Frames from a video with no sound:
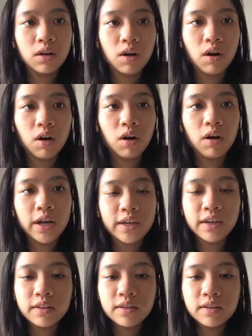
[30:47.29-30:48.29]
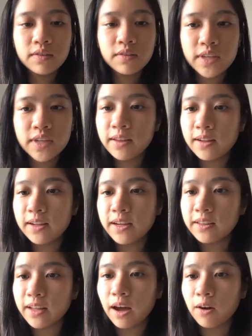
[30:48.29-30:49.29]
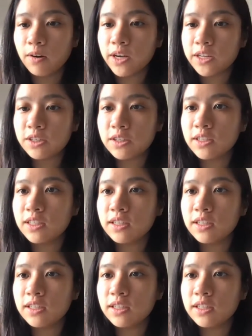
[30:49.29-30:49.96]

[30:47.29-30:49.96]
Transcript: Or I can send the link now, actually.